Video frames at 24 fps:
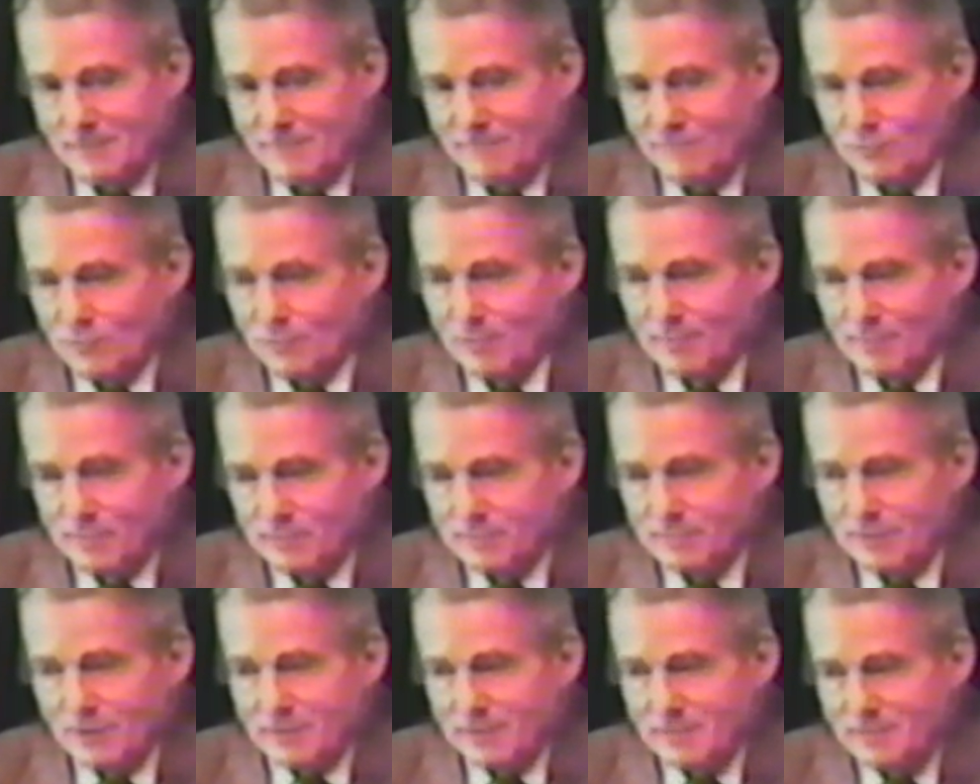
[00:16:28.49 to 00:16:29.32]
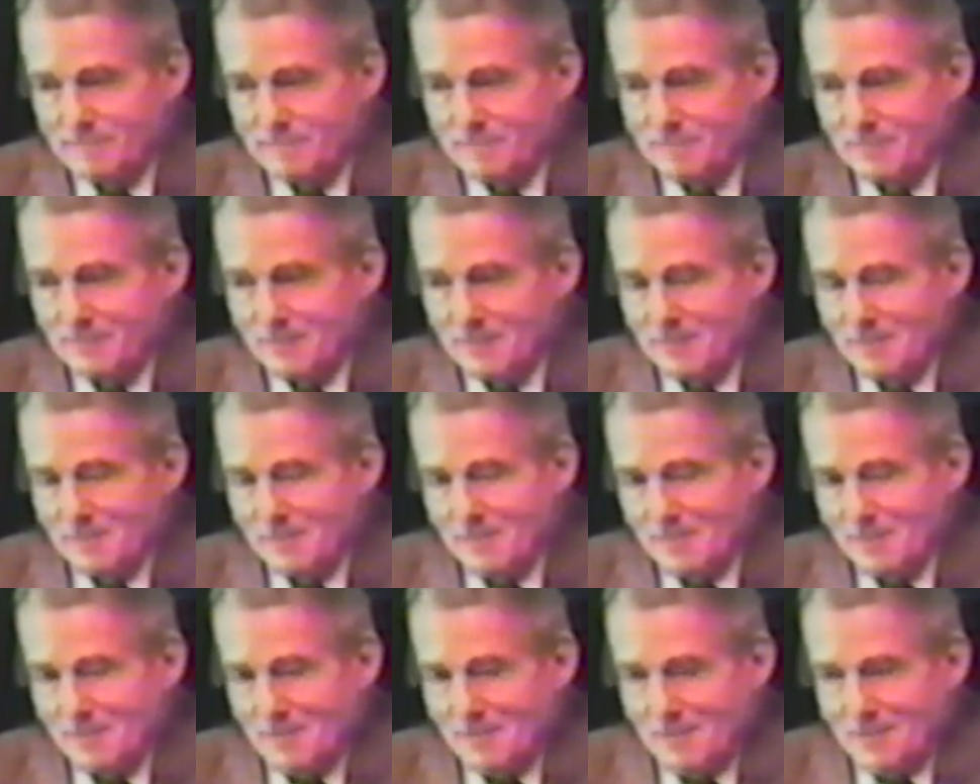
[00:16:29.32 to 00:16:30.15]
if you give me the money.
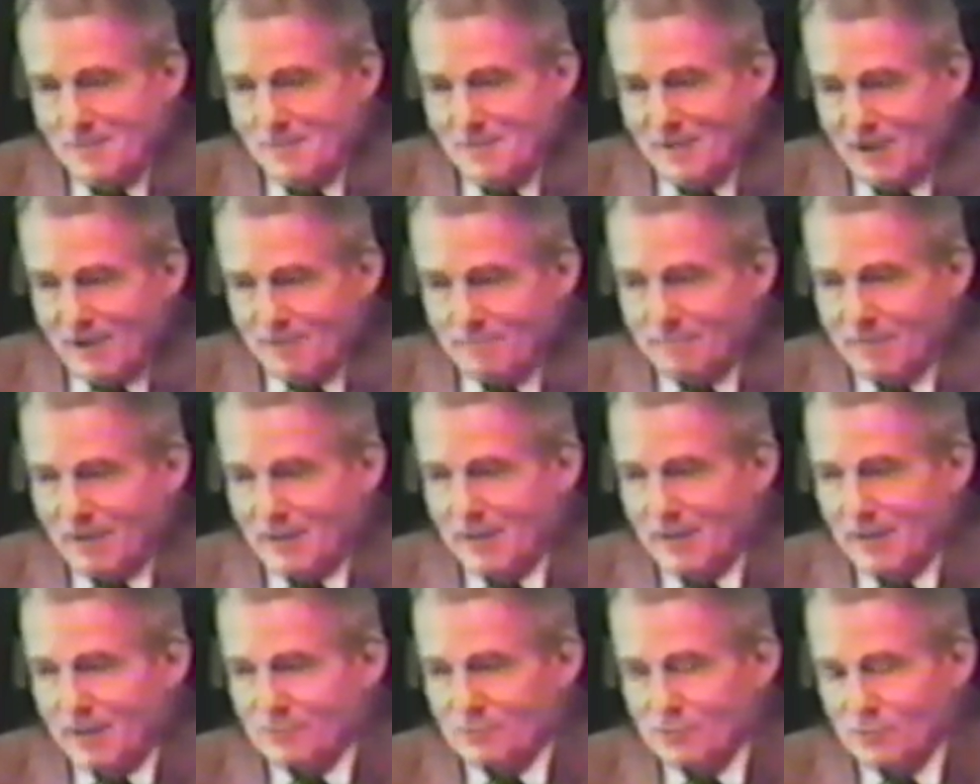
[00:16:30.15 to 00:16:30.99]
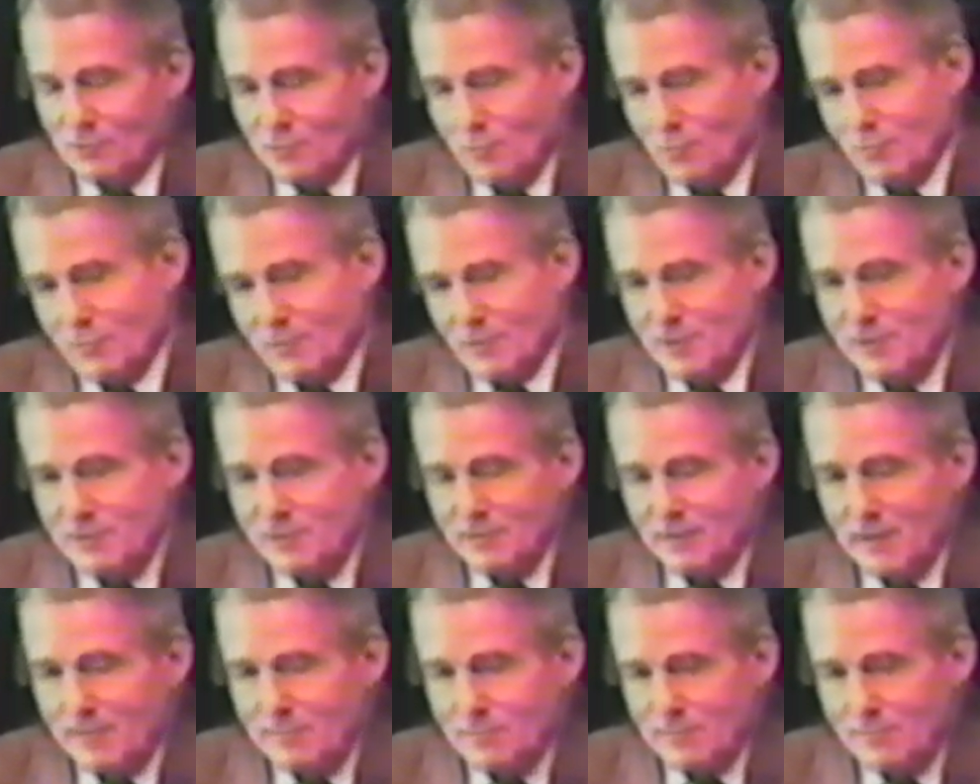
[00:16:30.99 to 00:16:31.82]
And Balak says, Okay,
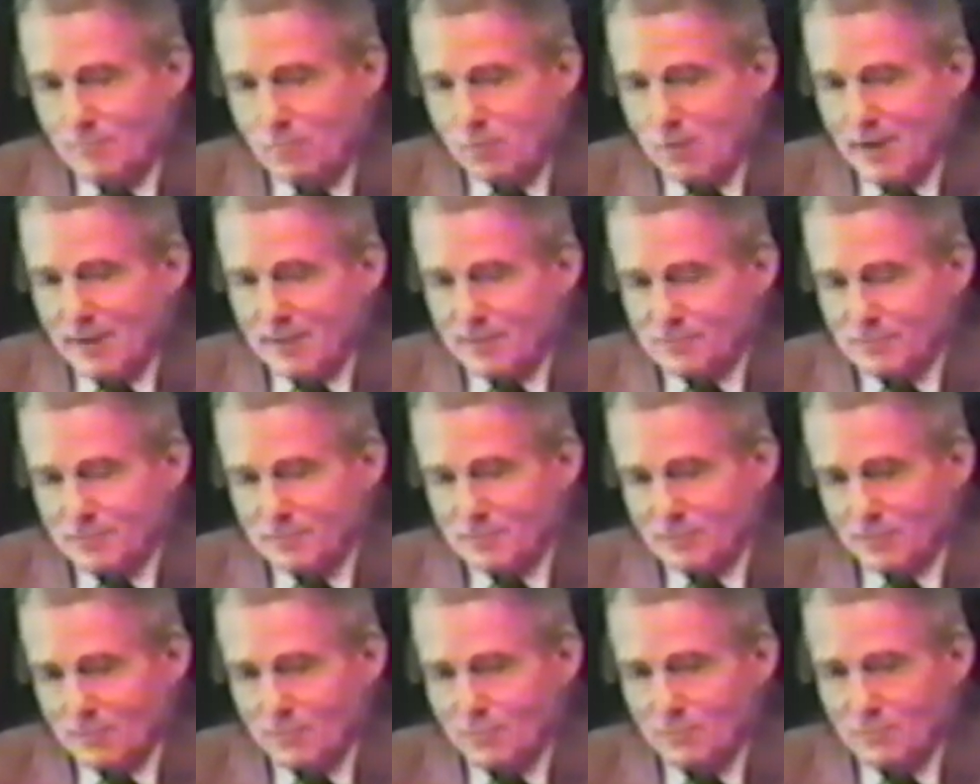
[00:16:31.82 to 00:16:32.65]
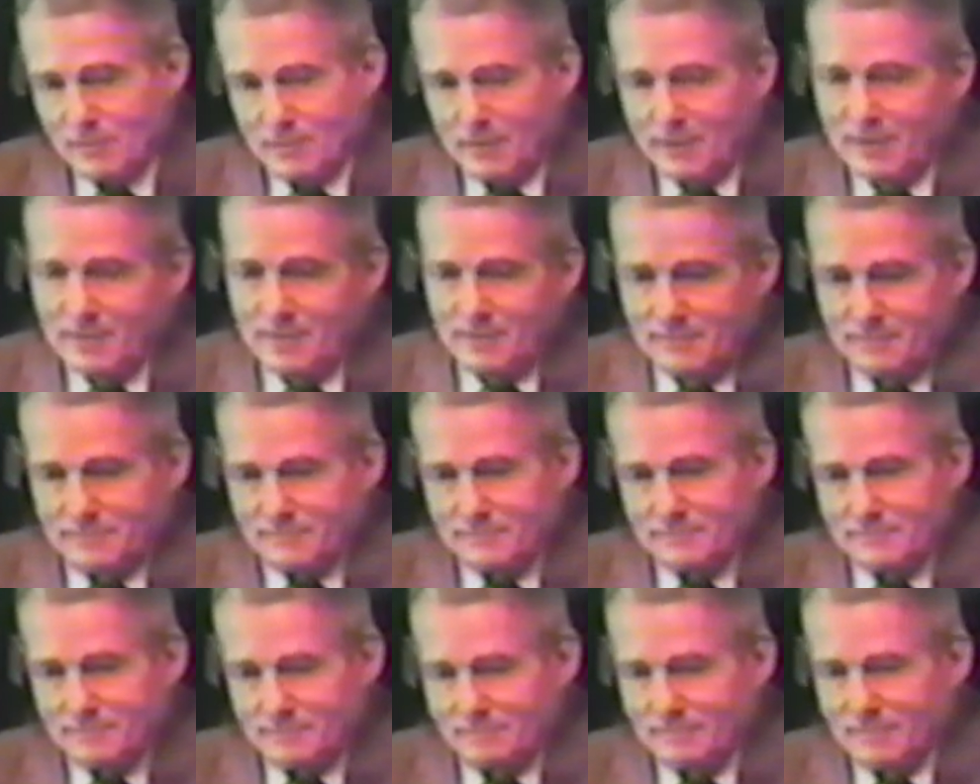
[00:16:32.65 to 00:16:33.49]
you name your price. He said,
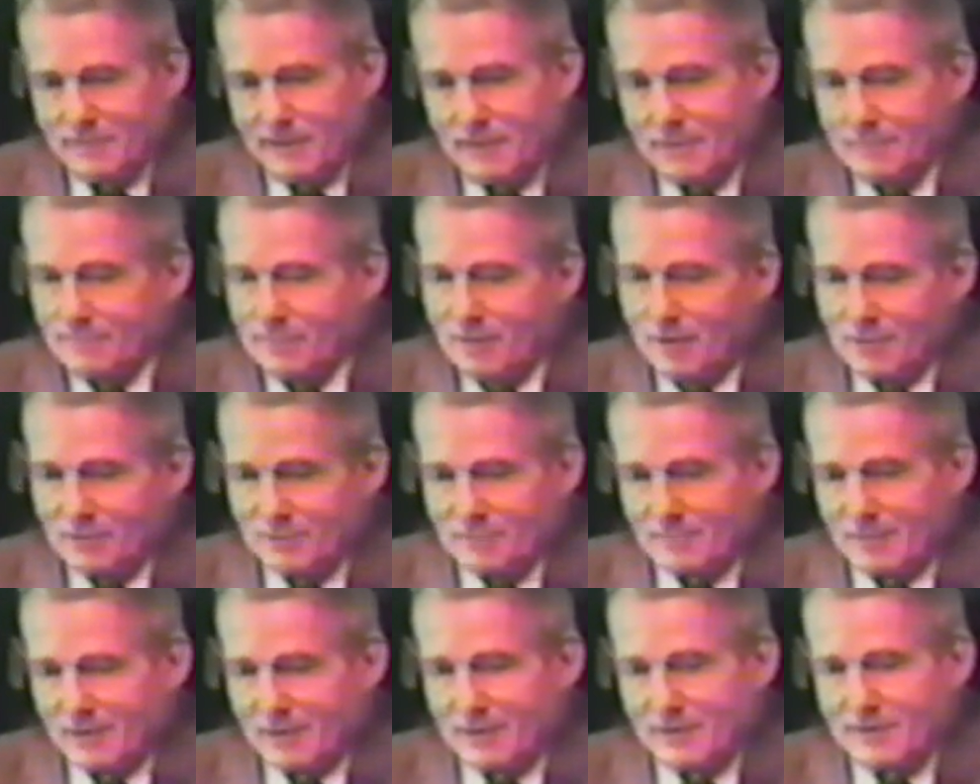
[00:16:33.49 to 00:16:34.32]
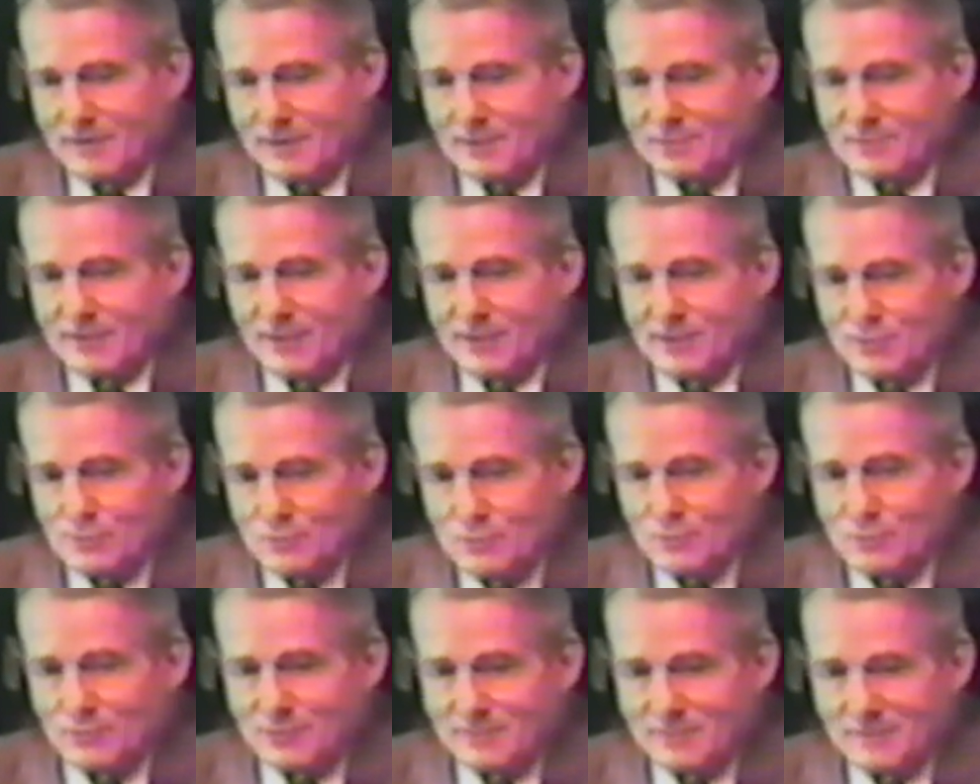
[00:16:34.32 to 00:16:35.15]
Okay, mega bucks, man. Here's how
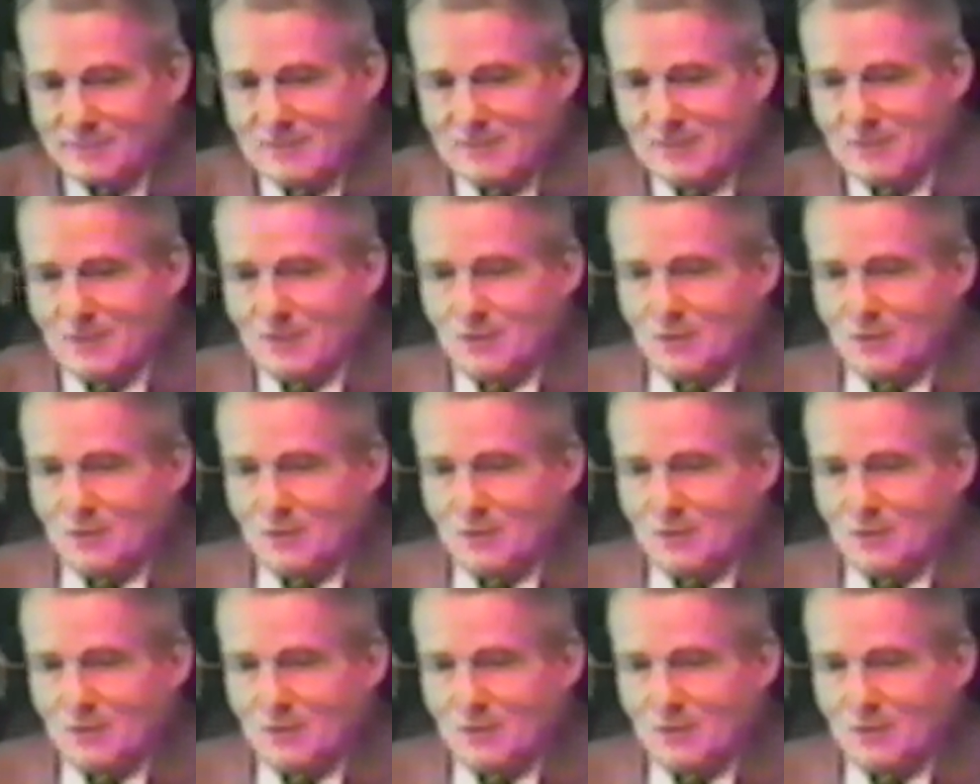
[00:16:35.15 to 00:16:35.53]
you do it.